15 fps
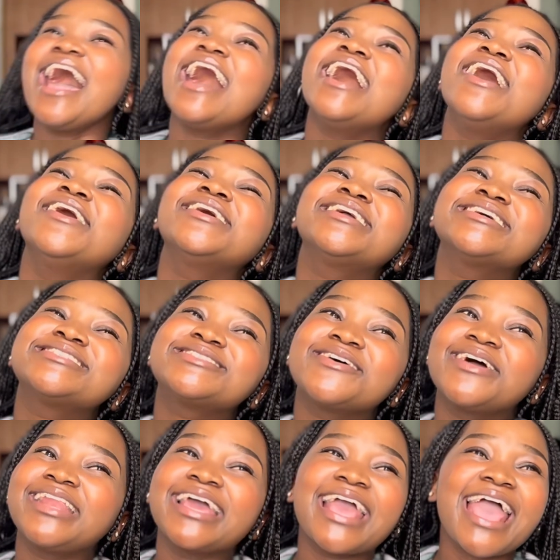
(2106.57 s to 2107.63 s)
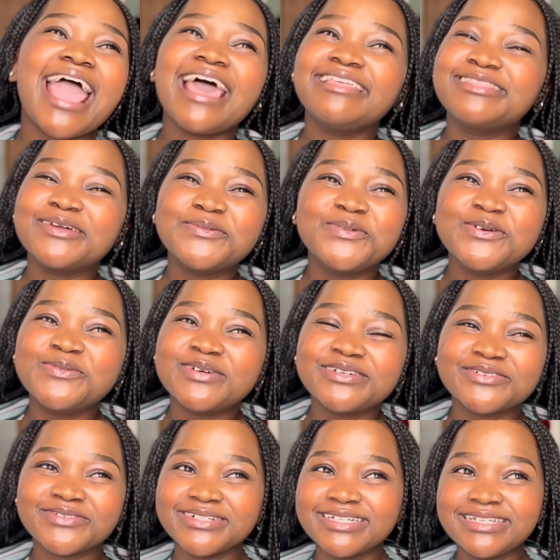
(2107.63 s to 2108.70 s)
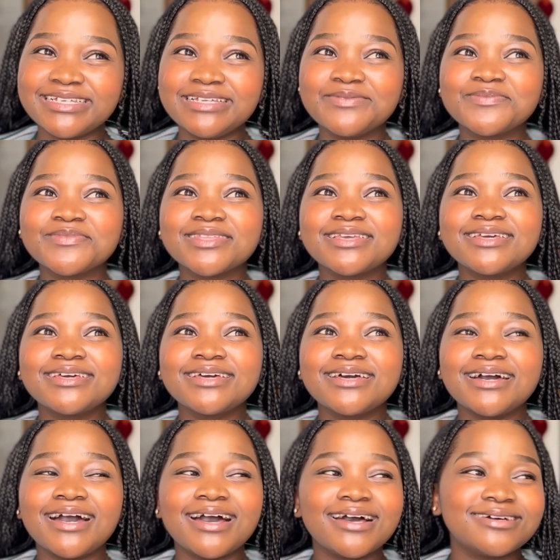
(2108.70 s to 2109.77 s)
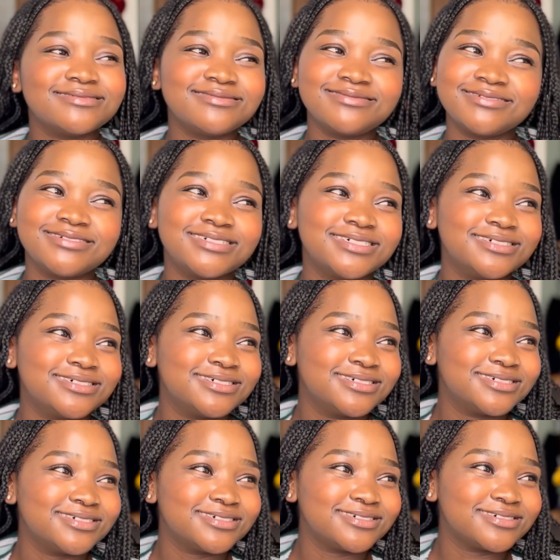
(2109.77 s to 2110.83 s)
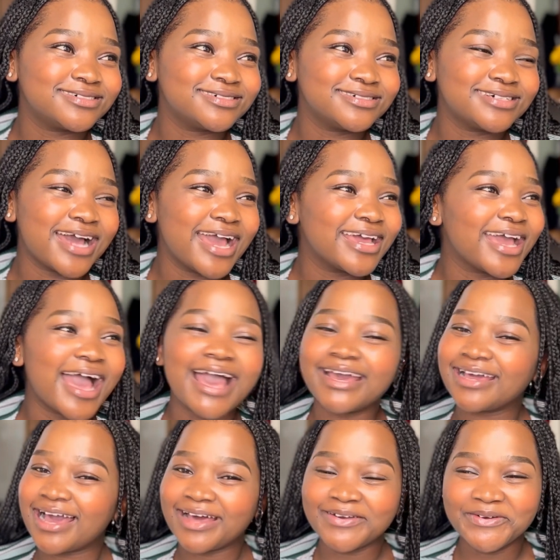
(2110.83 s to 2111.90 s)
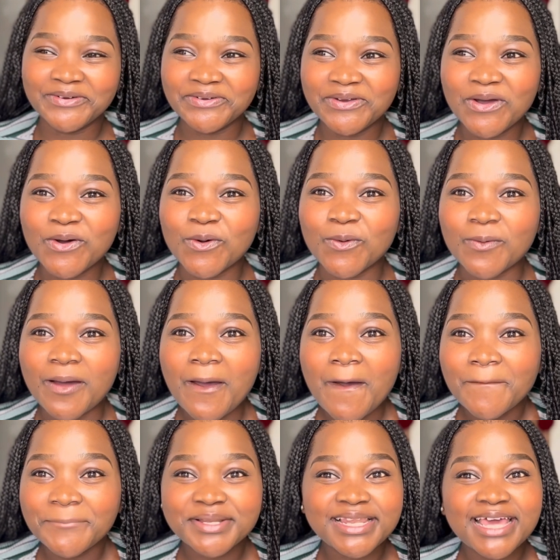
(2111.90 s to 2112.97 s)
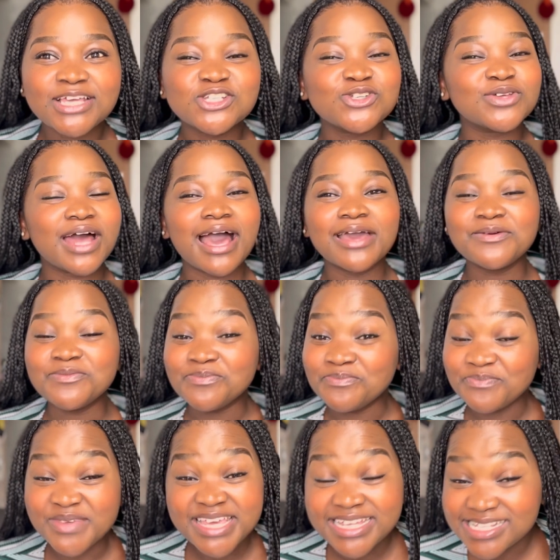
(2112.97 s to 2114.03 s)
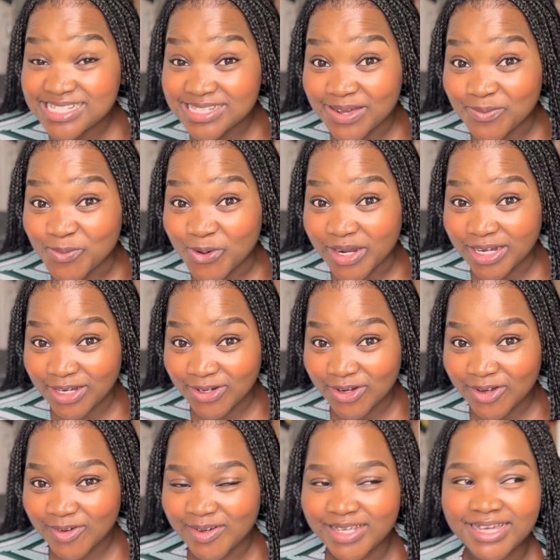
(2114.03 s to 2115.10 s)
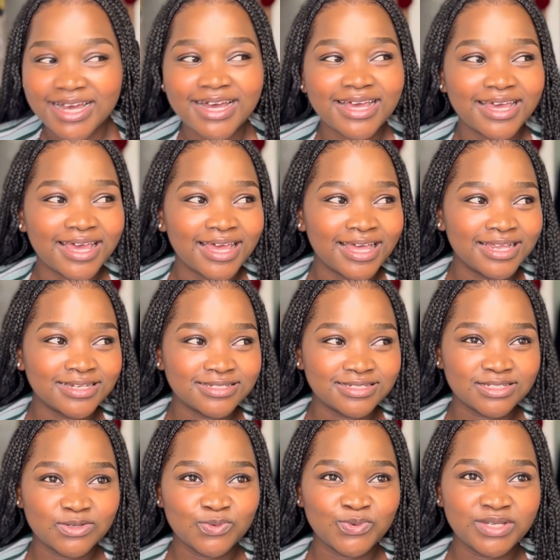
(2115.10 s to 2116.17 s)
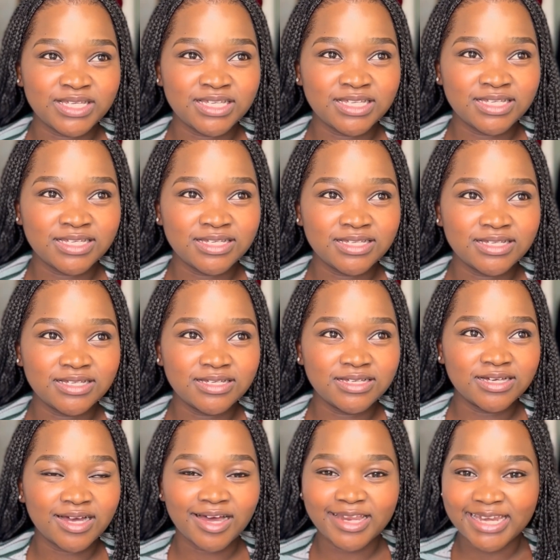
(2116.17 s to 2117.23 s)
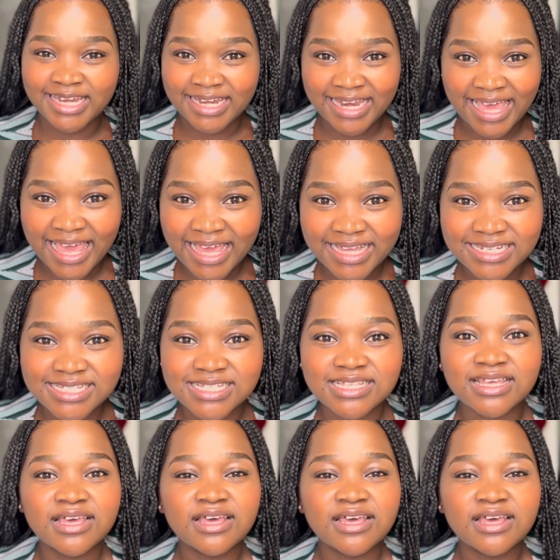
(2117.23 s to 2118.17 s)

Okay, so like at the moment, really, I don't know. But like, should I meet someone in Korea and we connect?